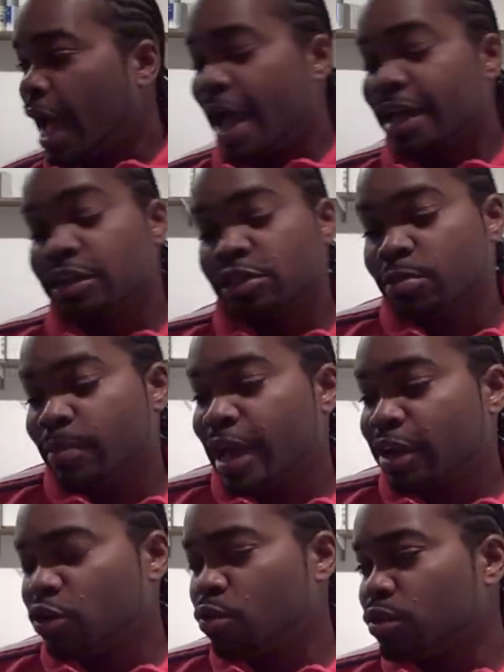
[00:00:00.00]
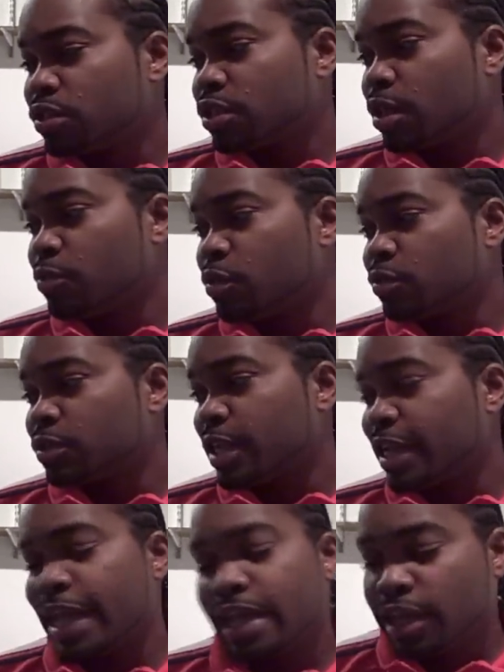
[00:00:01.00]
I, I hear somebody doing something. You know what
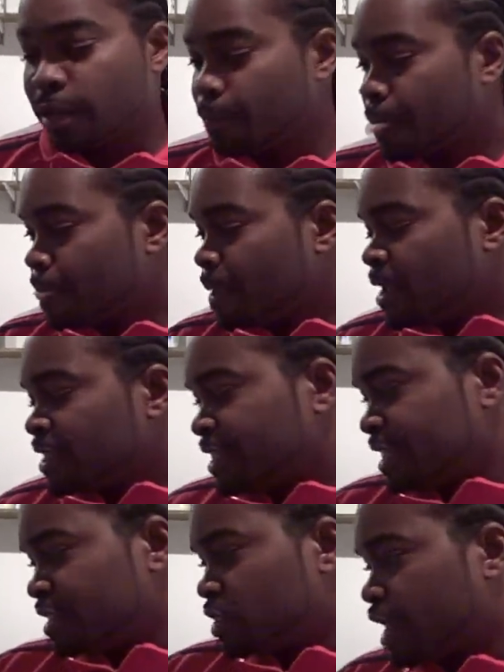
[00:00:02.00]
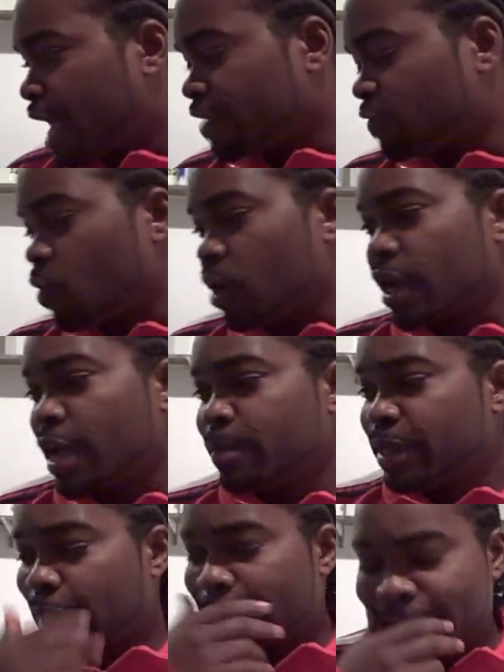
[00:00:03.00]
I'm saying? They get ten stacks for it, and I
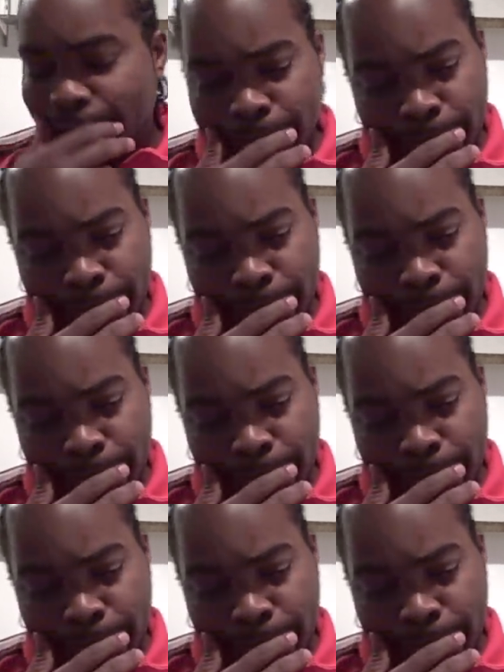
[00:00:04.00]
be like.